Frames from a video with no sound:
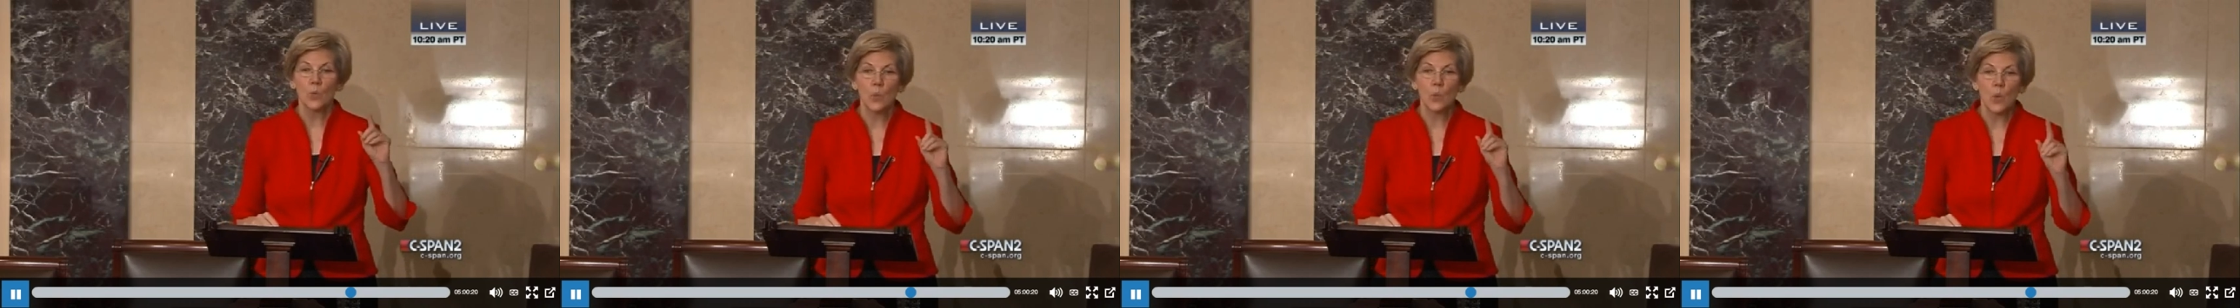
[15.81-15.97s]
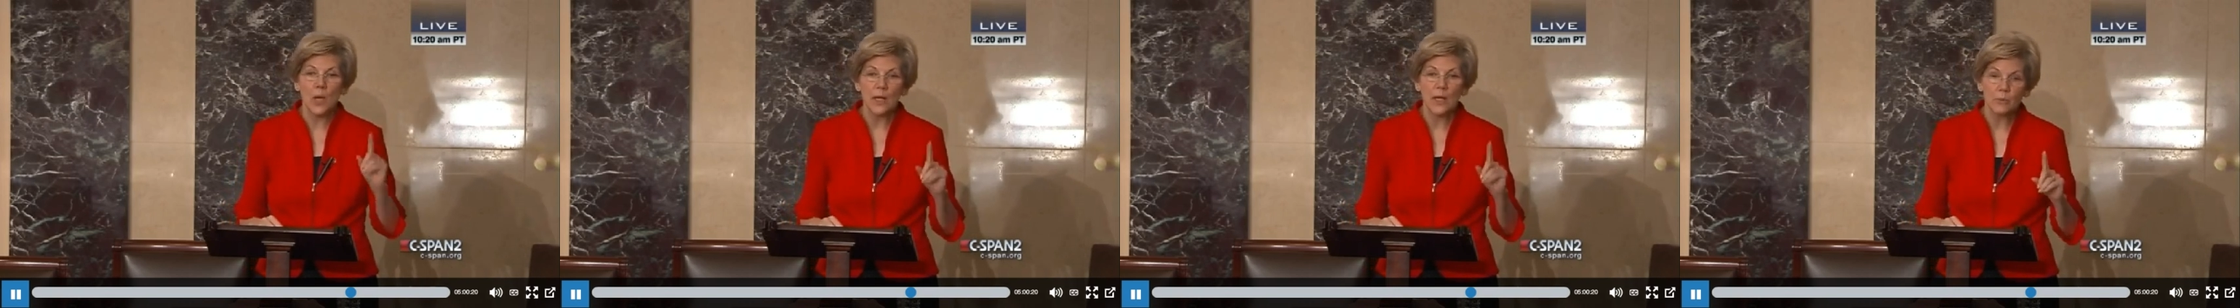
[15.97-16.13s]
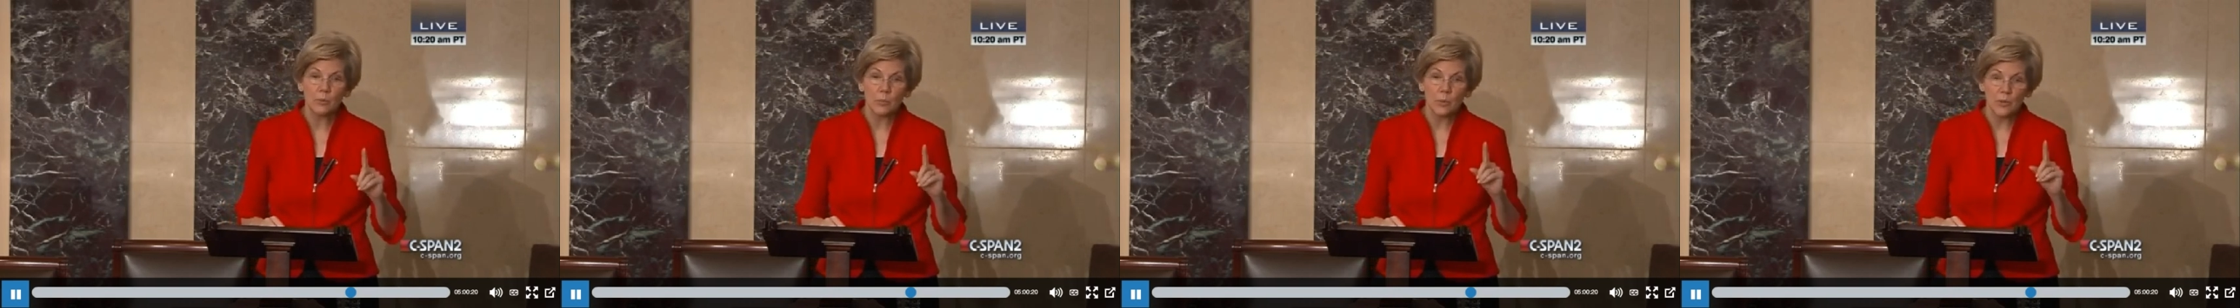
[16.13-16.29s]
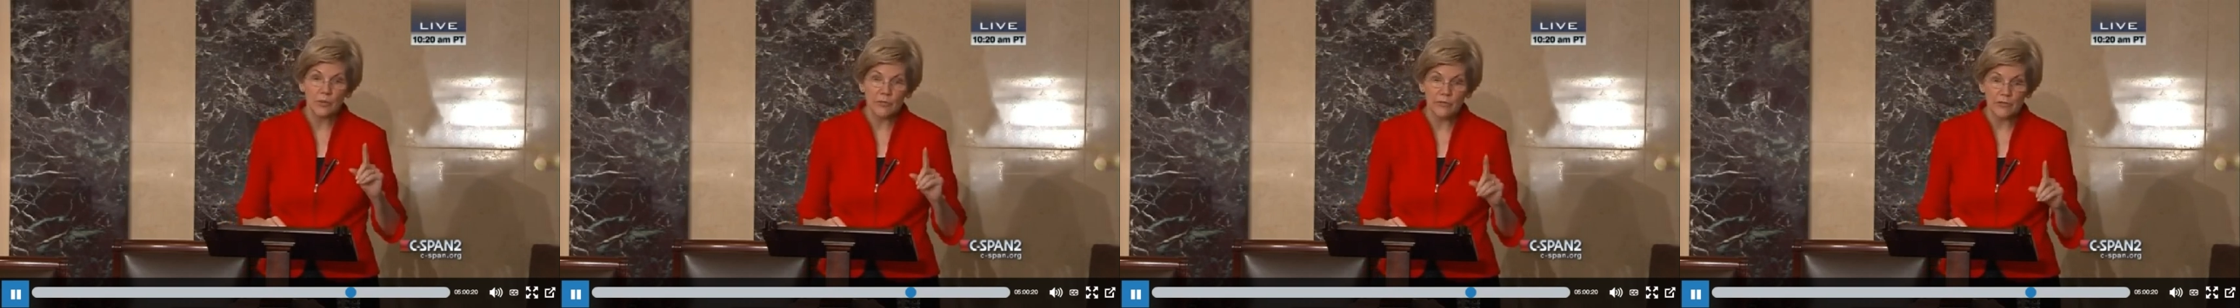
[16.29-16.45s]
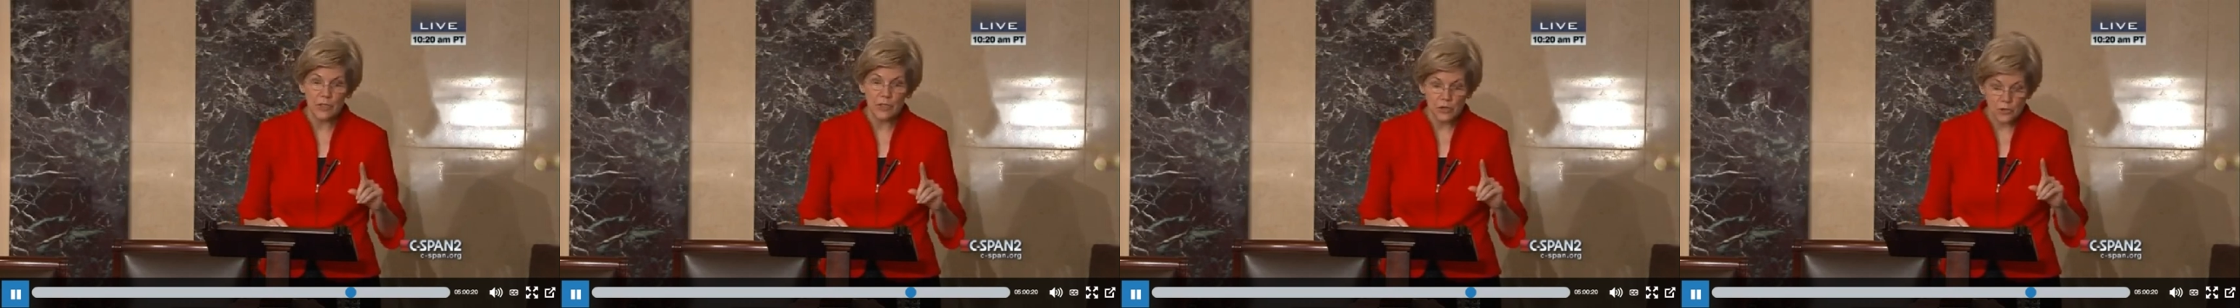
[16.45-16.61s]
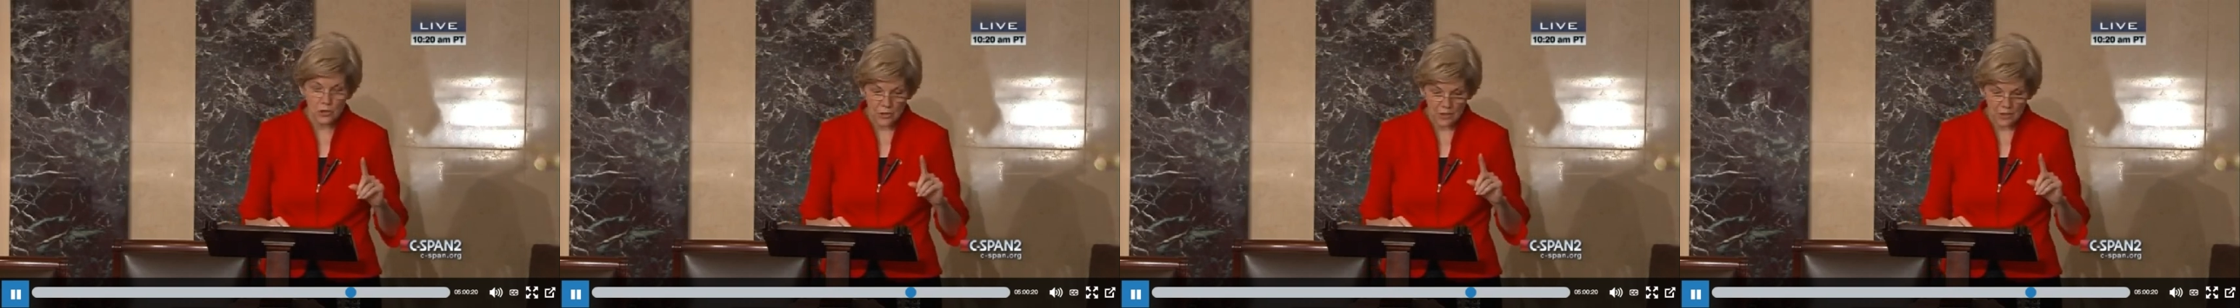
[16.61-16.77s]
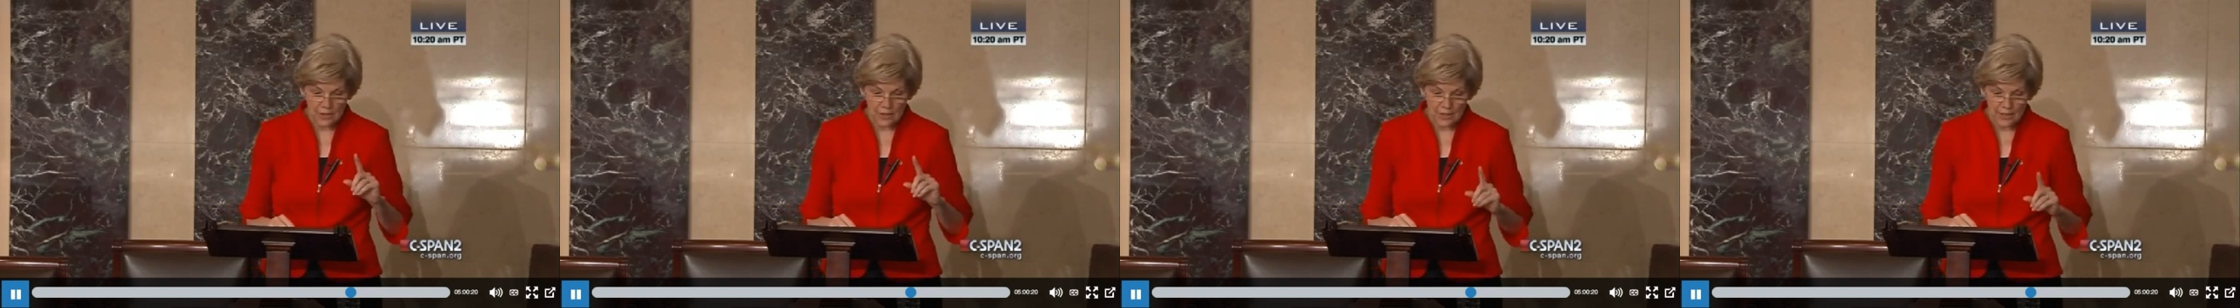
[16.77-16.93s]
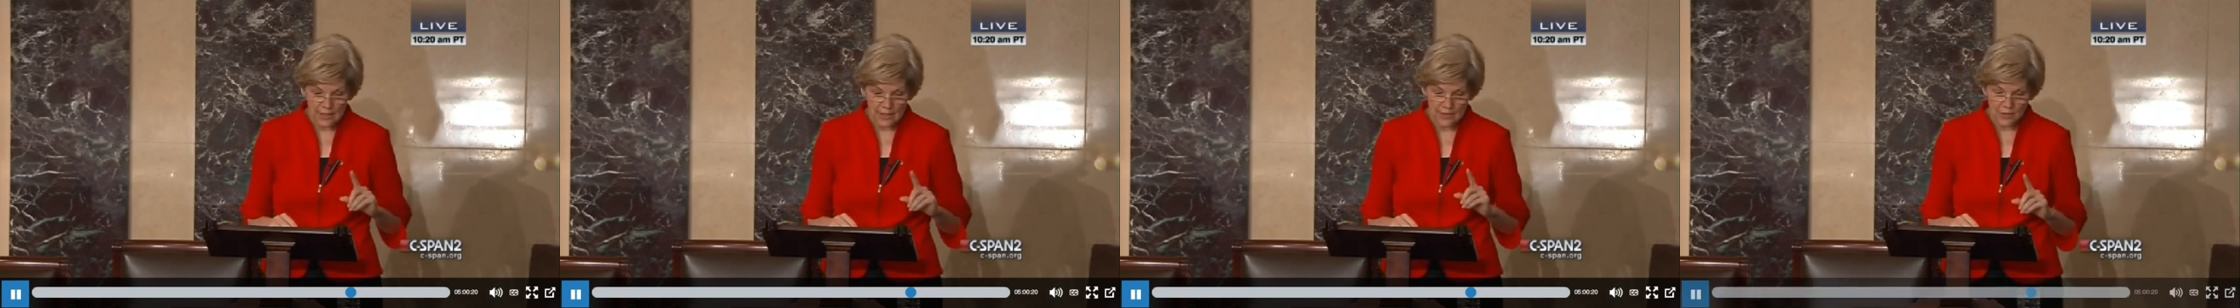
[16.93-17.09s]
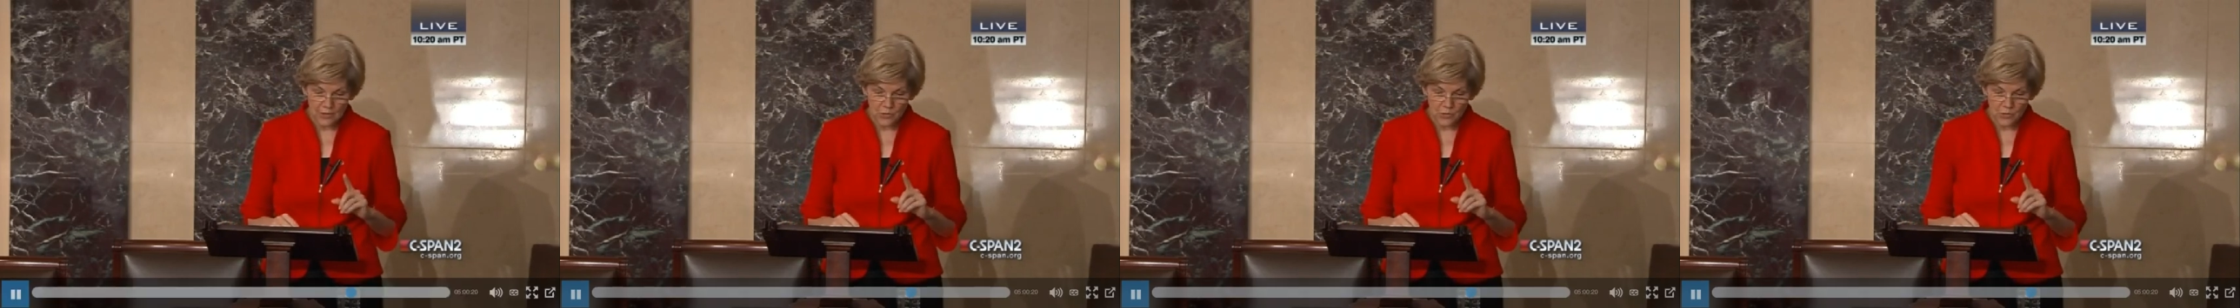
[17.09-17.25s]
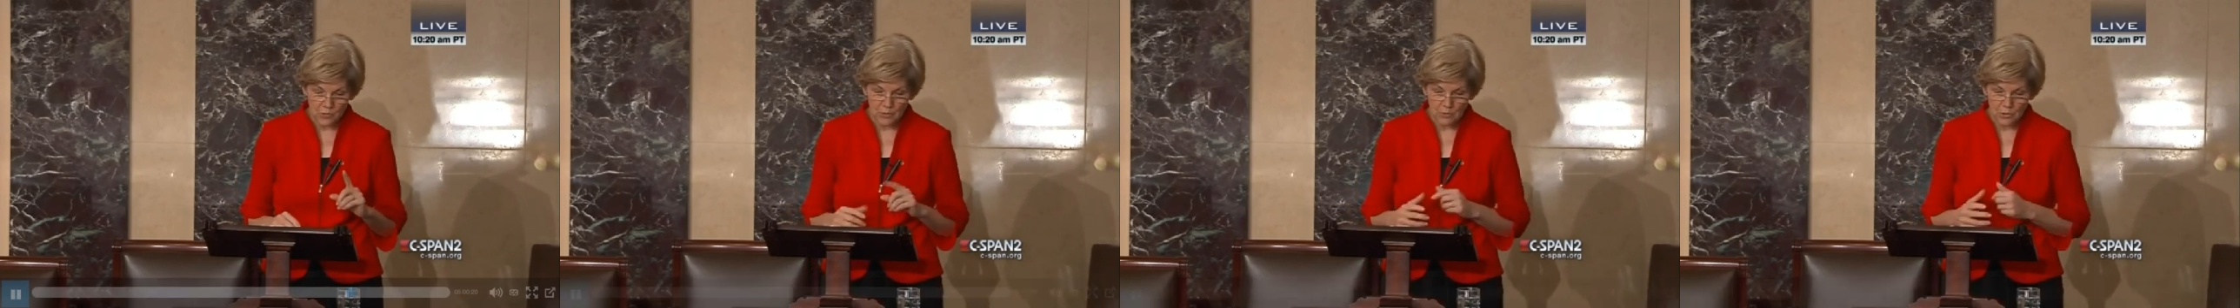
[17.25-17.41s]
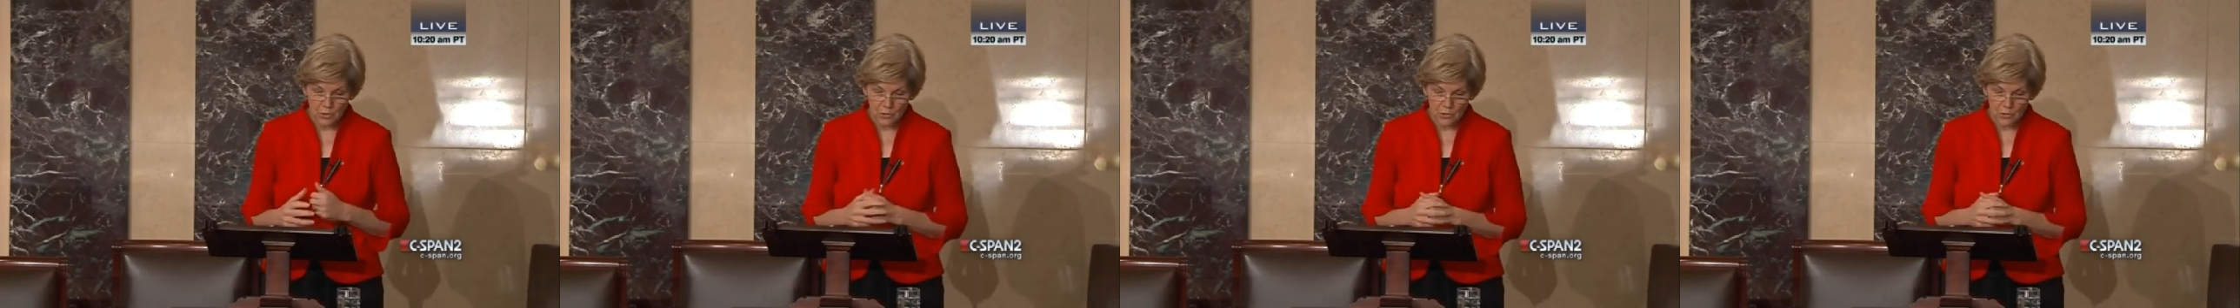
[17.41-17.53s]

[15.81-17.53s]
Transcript: until one provision